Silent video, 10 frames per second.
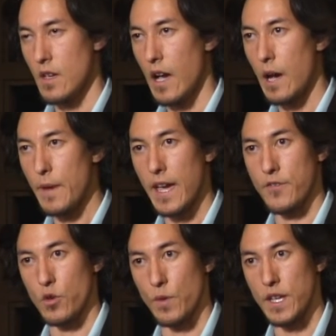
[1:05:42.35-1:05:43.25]
I'm
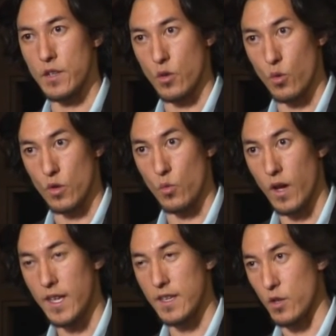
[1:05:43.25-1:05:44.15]
half Korean, a quarter
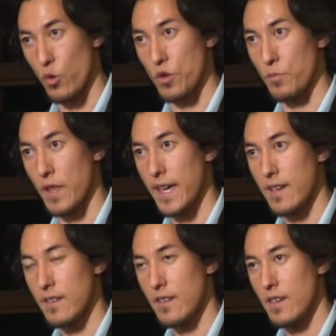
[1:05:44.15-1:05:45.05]
white, and a quarter
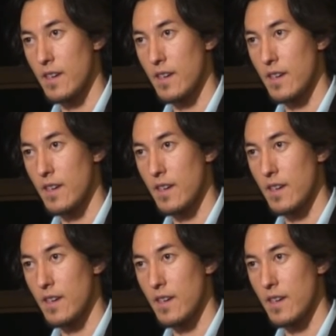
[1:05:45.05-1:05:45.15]
black,